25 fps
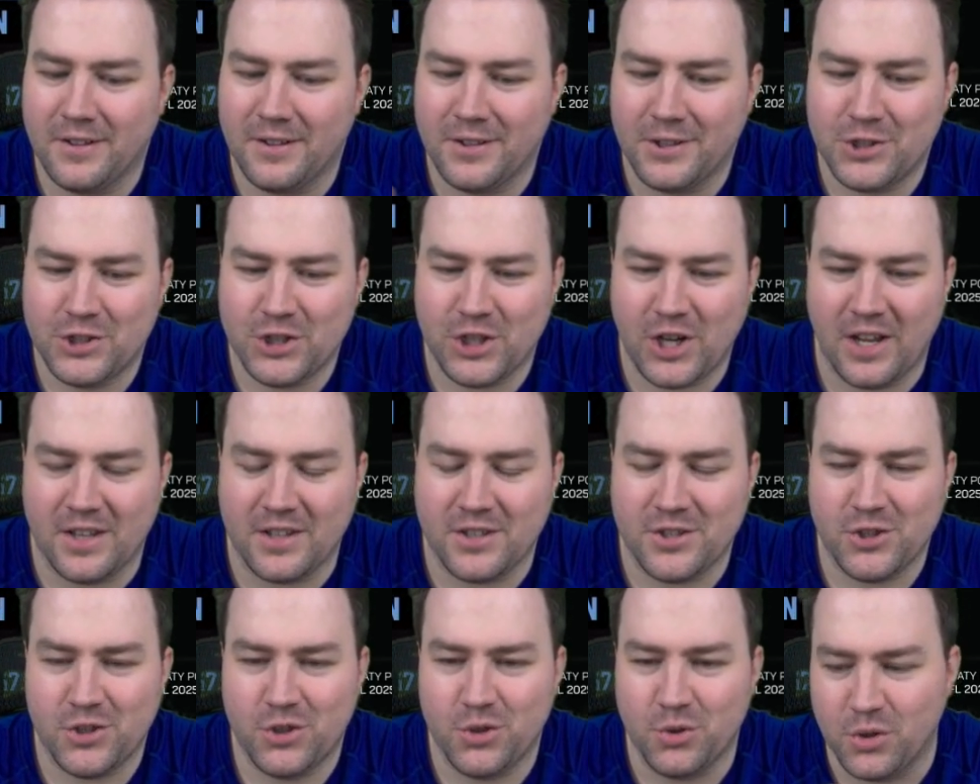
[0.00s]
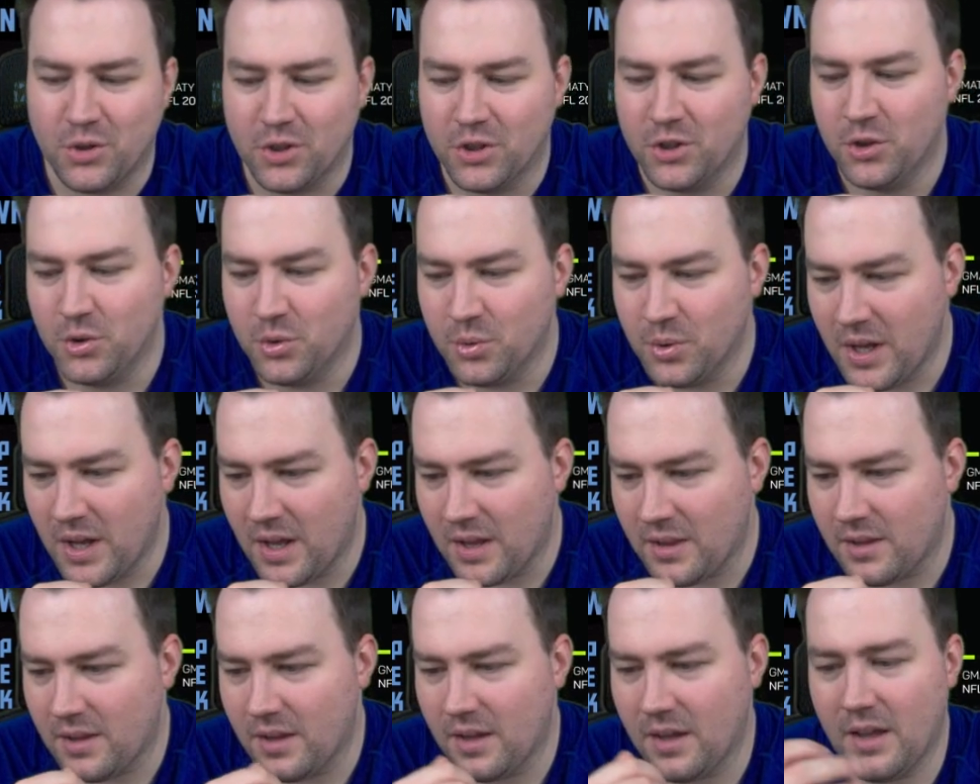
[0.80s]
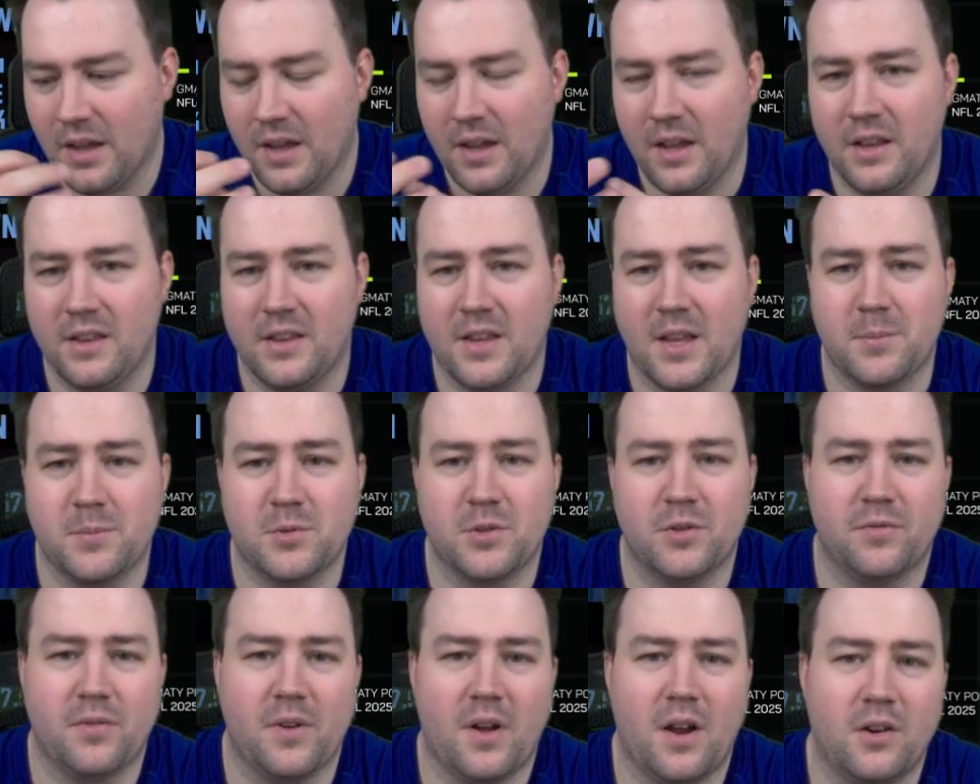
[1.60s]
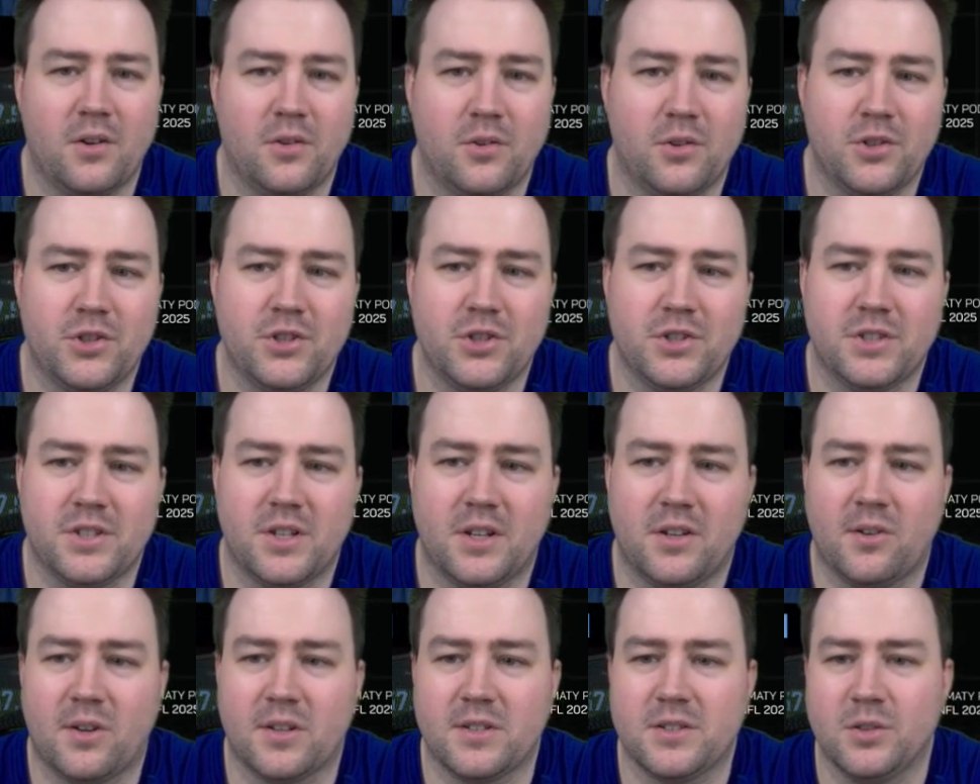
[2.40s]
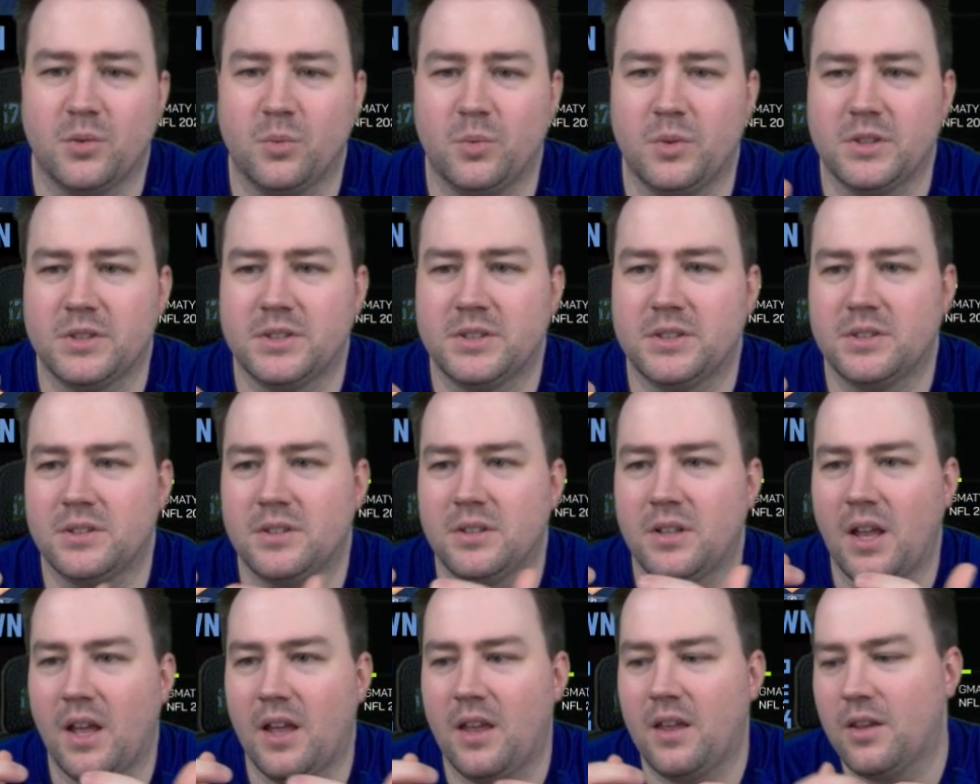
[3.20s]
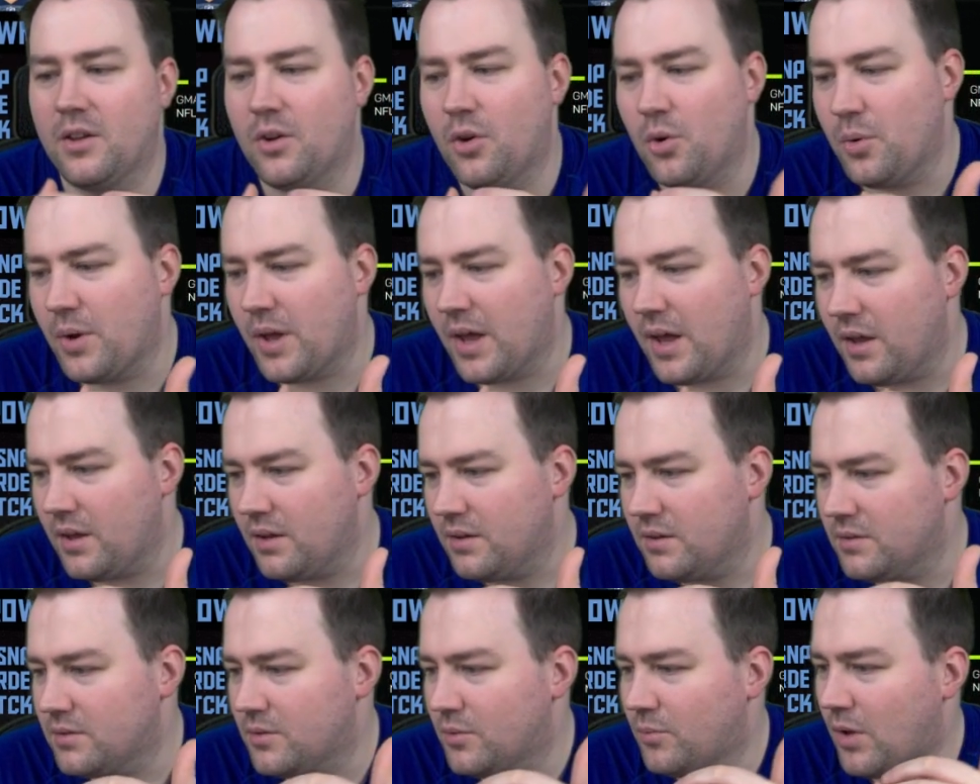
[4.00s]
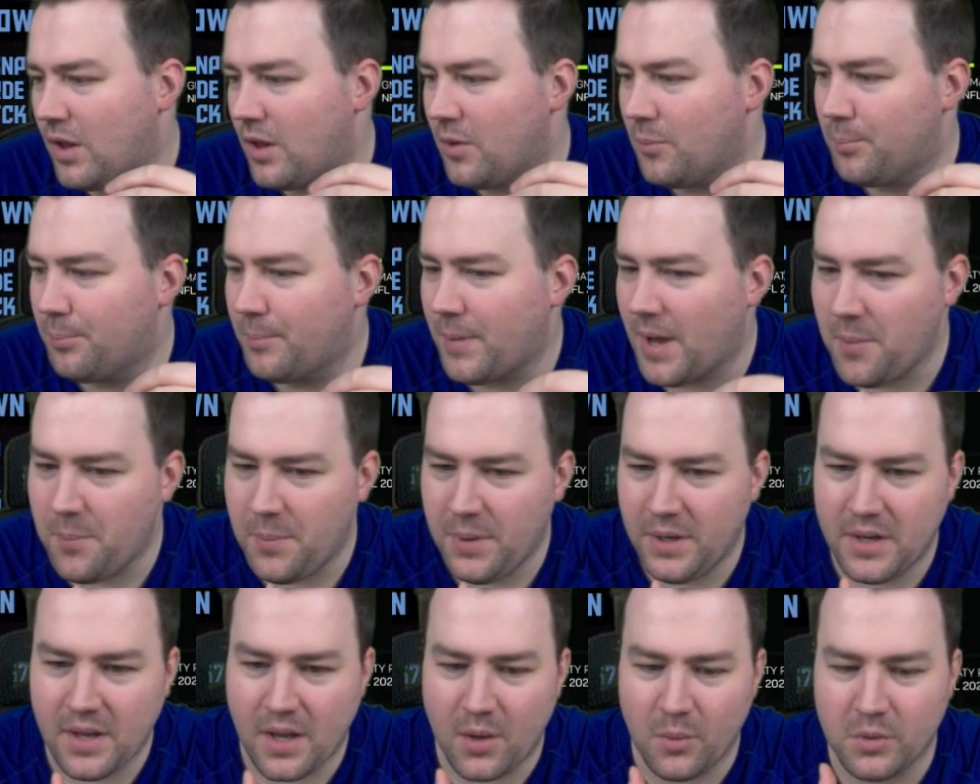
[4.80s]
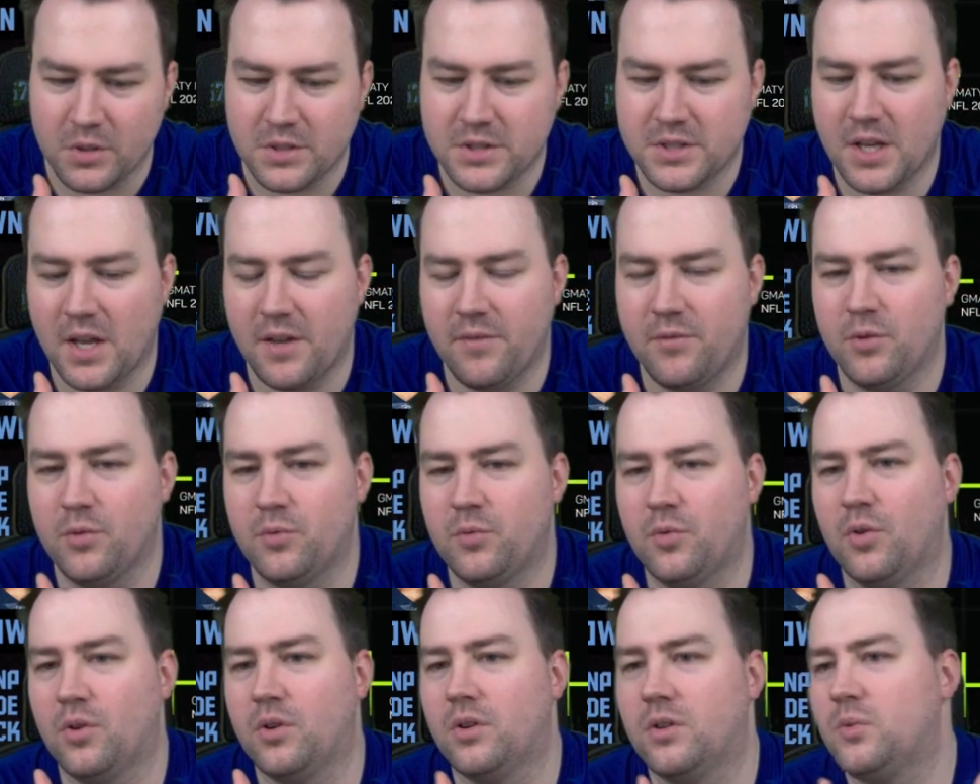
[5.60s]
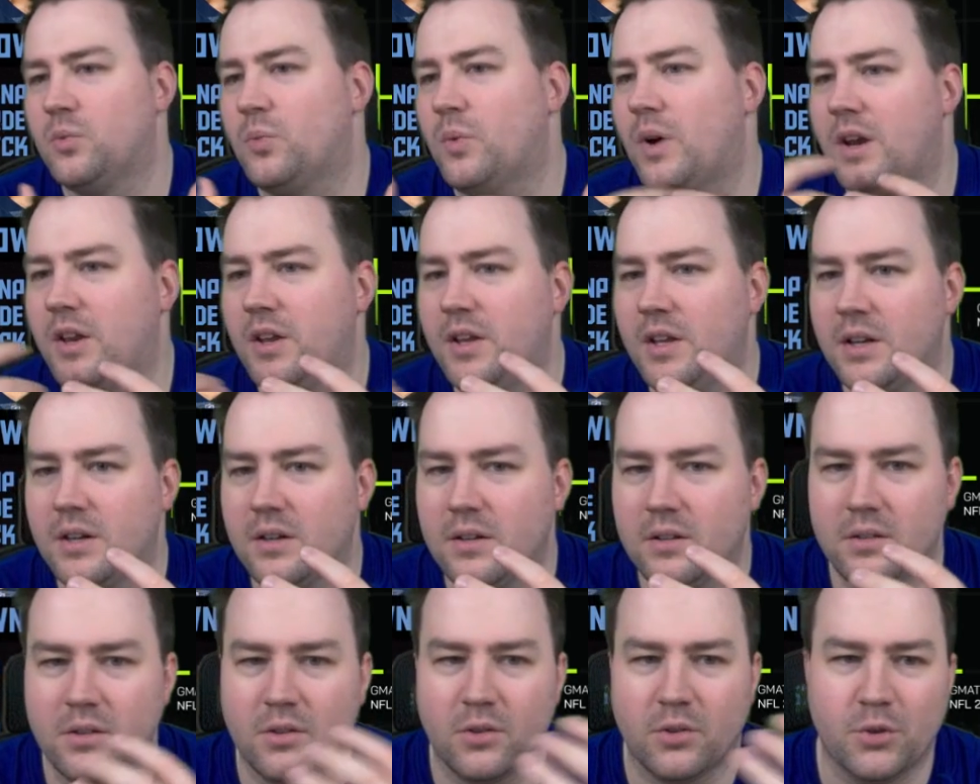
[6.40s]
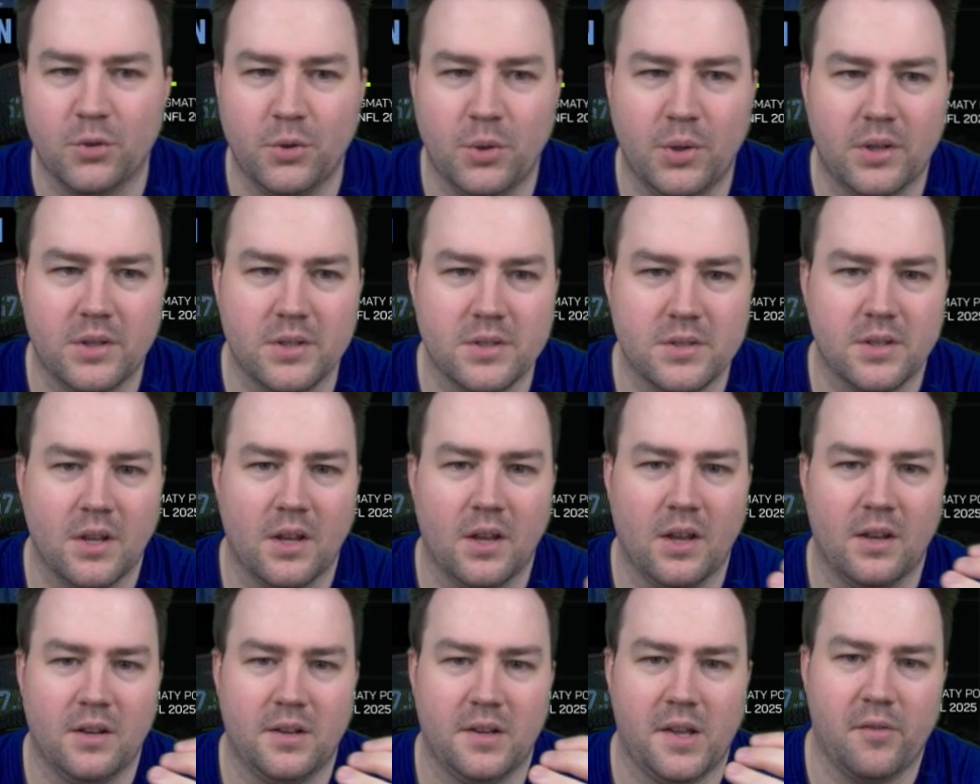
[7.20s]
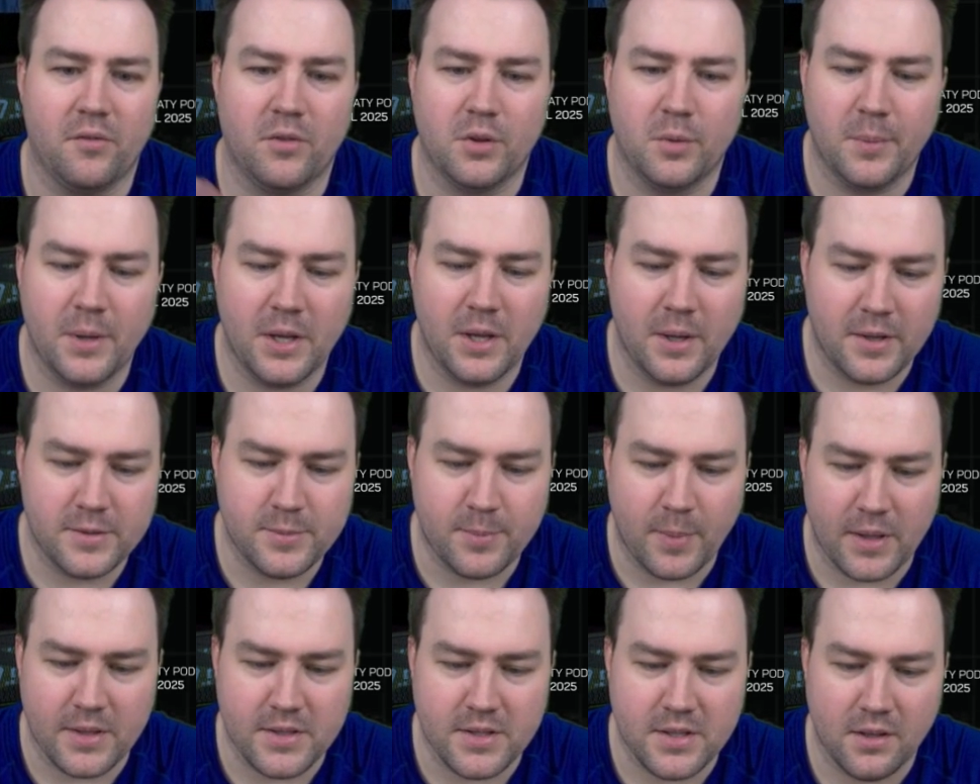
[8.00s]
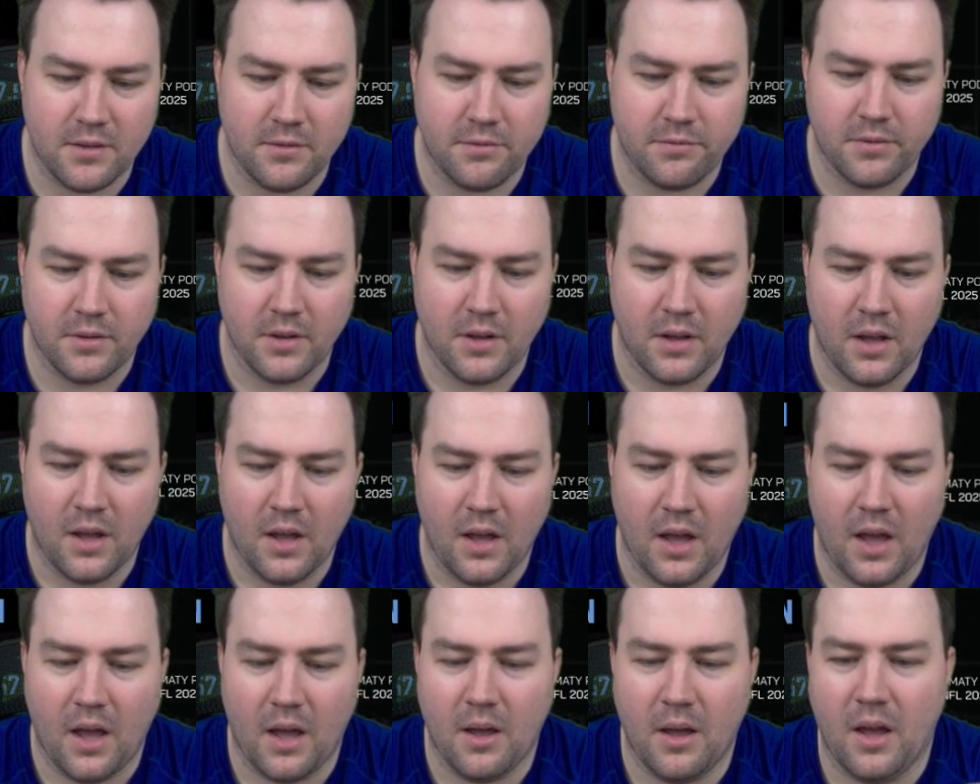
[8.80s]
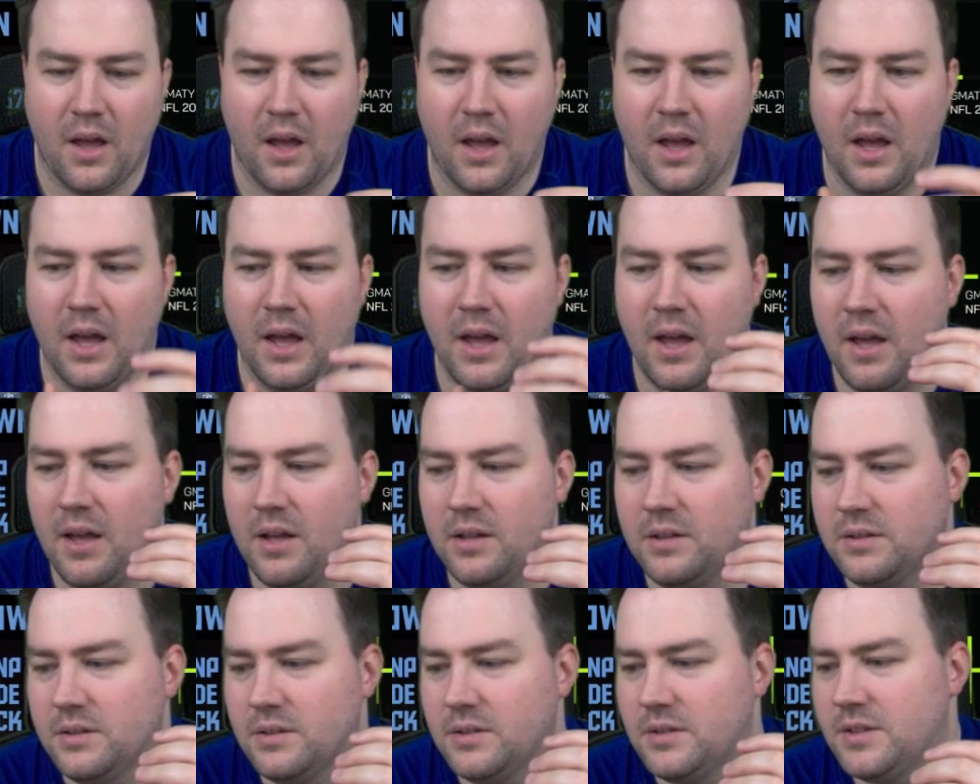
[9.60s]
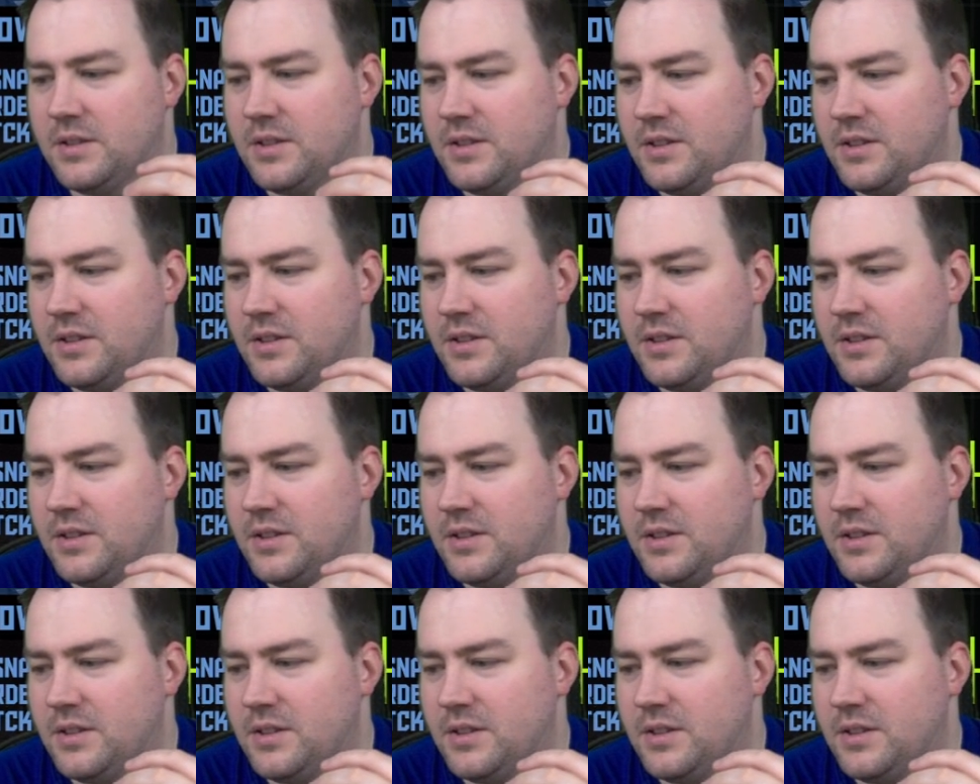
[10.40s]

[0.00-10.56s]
Giants should do that. In terms of Aaron Rodgers and Russell Wilson, like, okay, well, maybe they will save you for 1 year or 2 years. They will be expensive, and